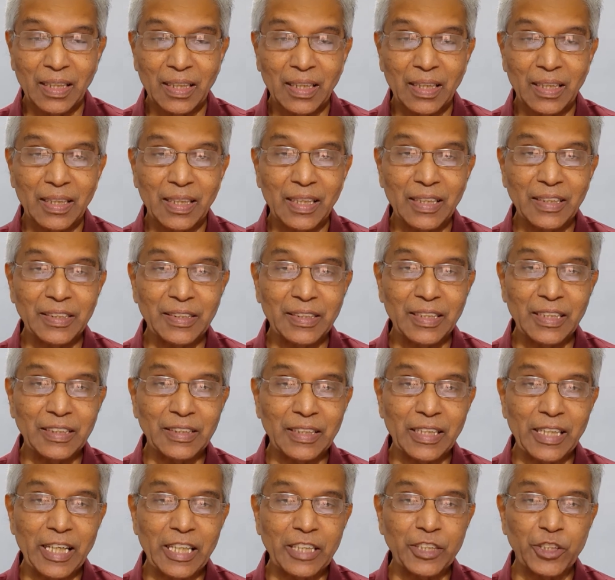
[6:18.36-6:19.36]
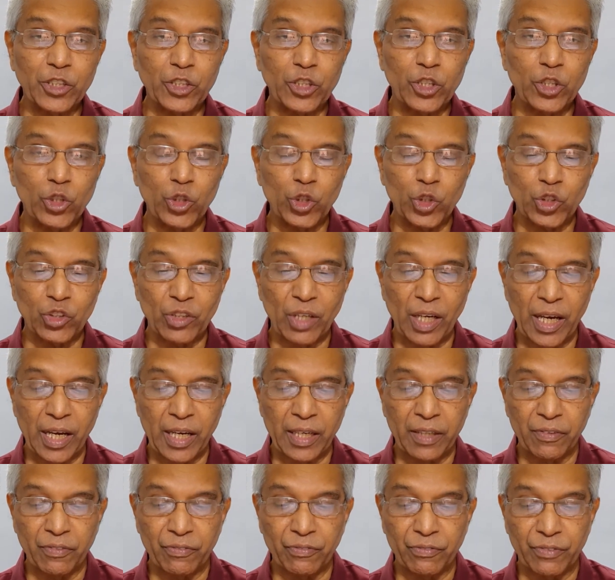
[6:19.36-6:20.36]
Next is excuse
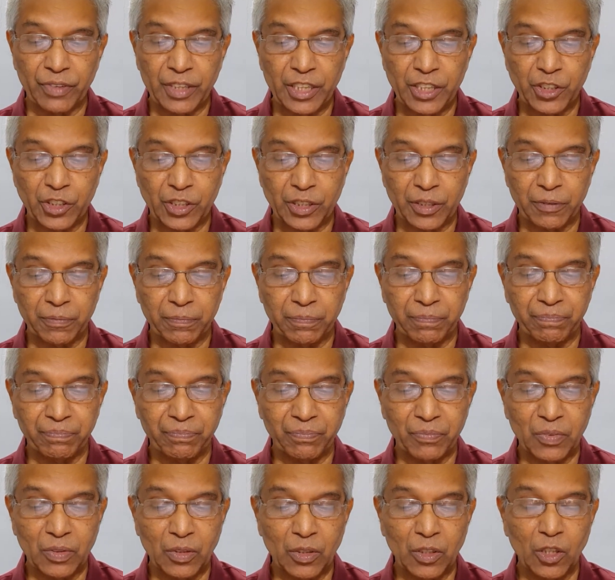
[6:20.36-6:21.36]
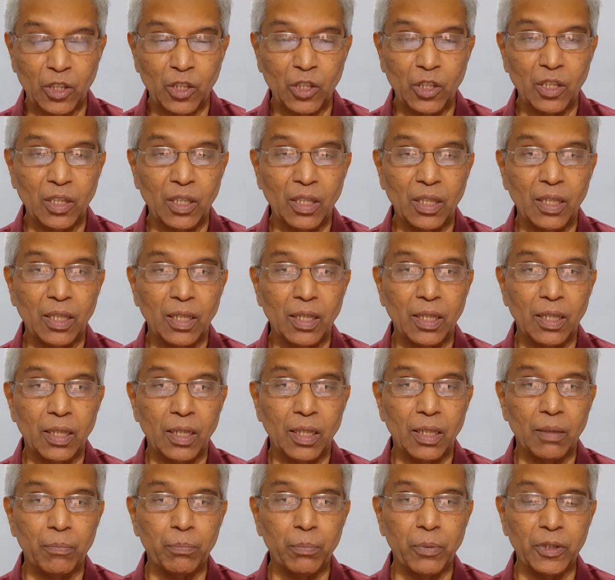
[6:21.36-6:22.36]
and reason.
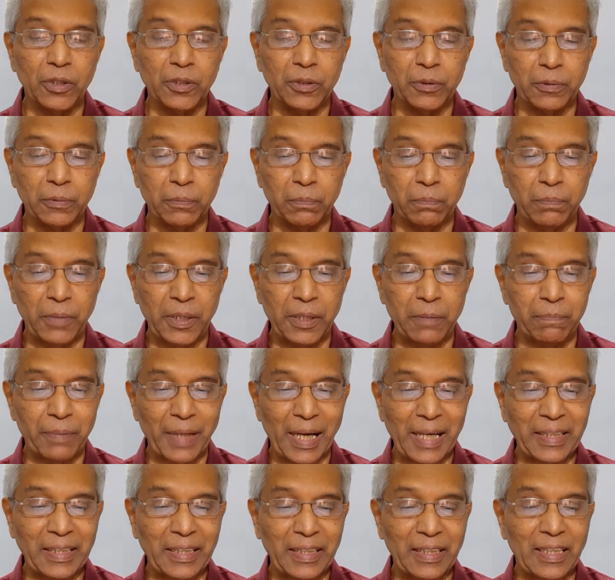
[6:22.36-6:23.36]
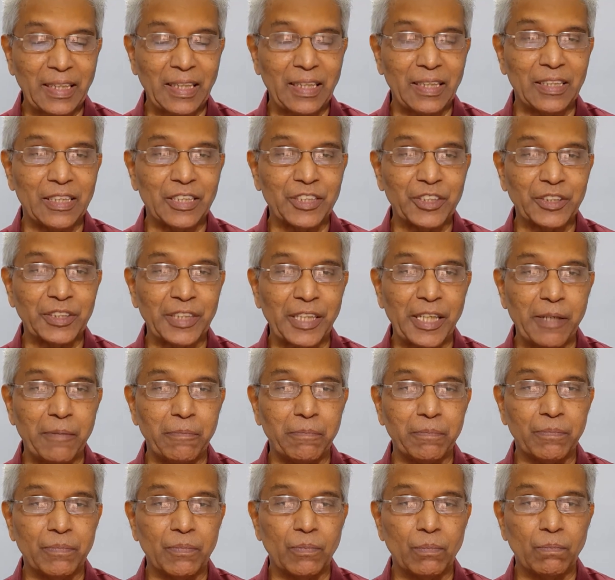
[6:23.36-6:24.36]
Both mean practically the
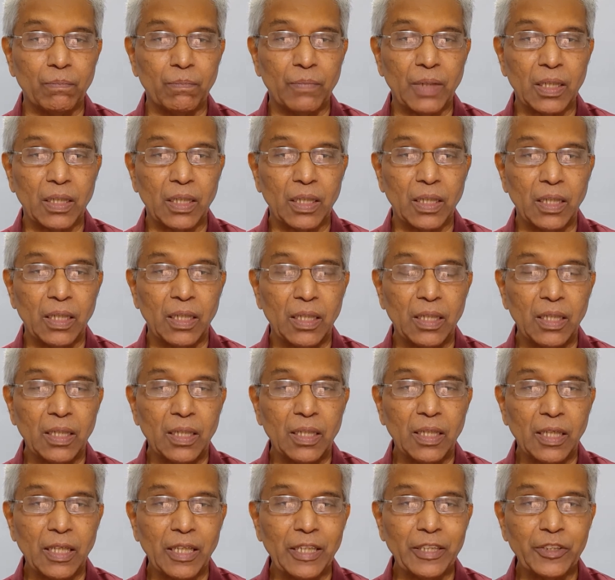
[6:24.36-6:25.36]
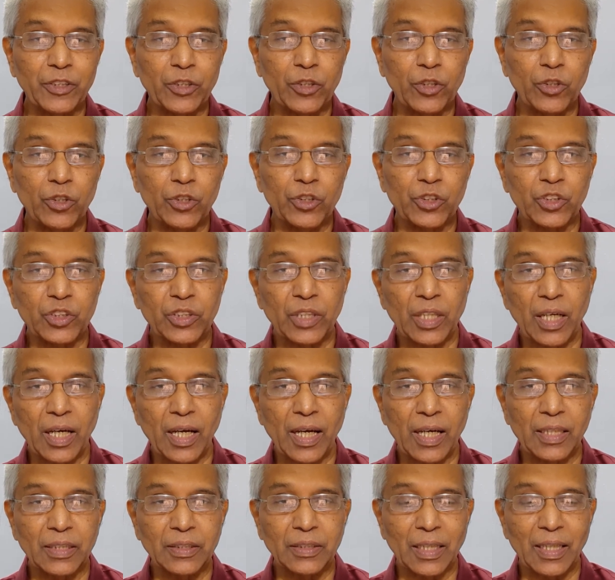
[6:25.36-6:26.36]
same, but excuse
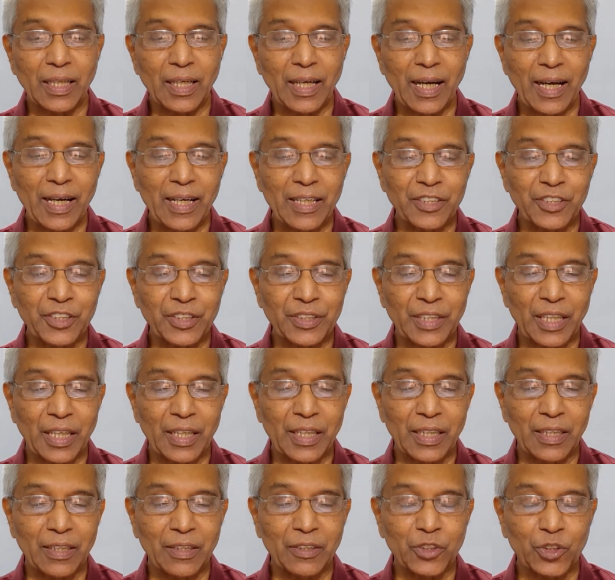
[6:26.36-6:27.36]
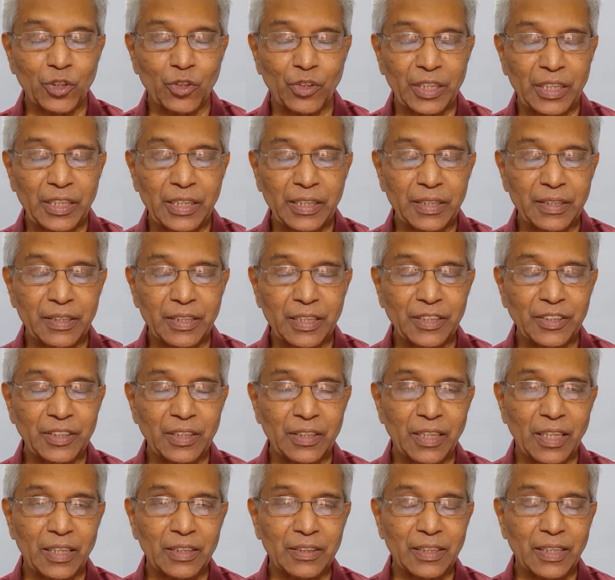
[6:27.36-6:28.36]
has a higher standard.
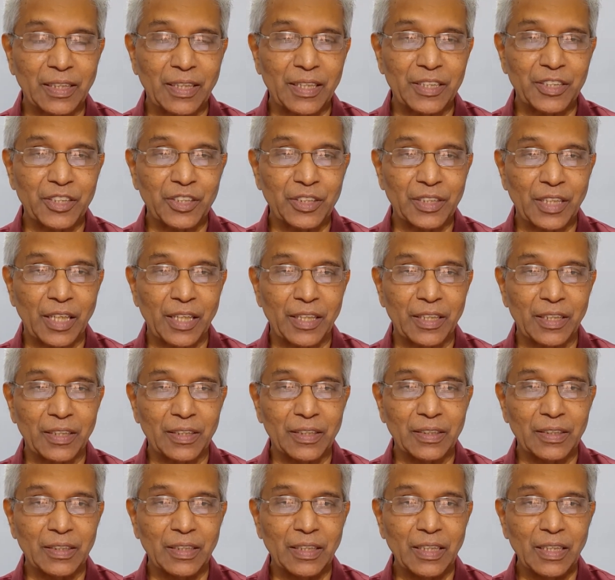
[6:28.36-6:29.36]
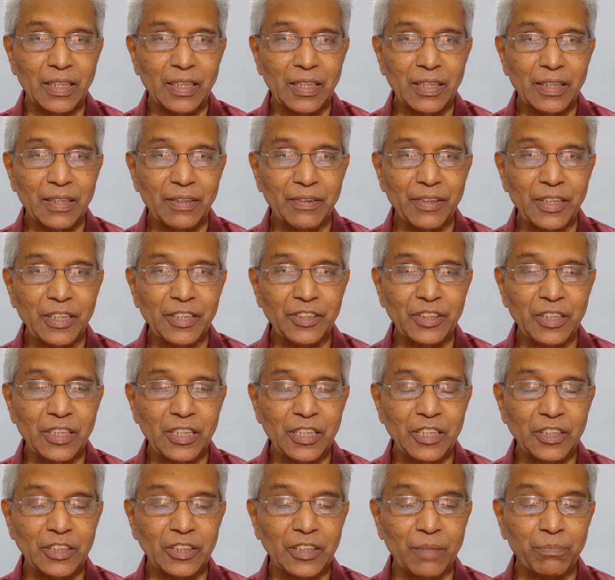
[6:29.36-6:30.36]
Reason has a higher standard. Reason
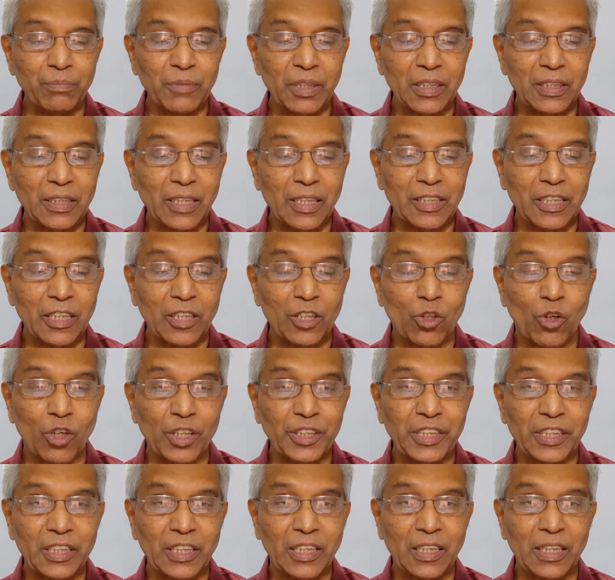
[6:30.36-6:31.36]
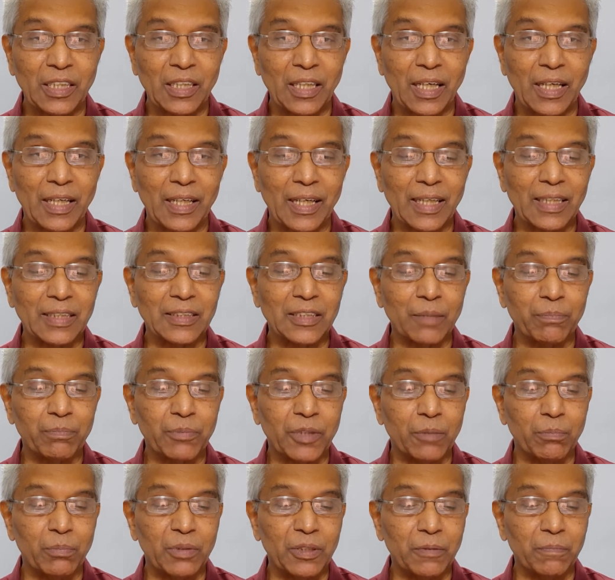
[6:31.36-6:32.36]
is something that is logical and
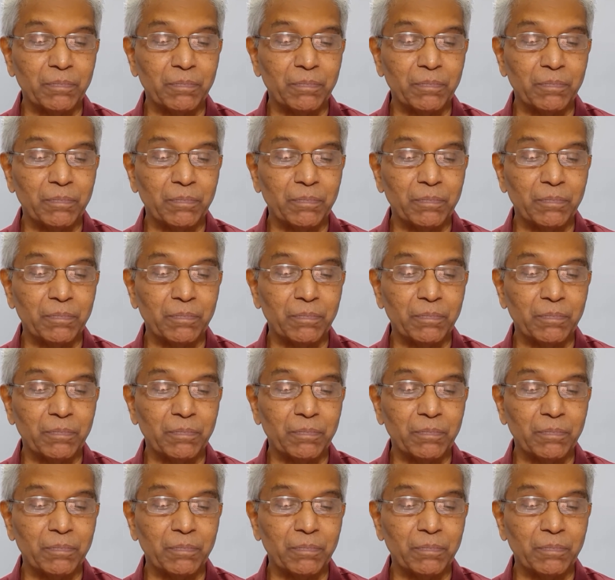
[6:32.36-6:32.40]
acceptable,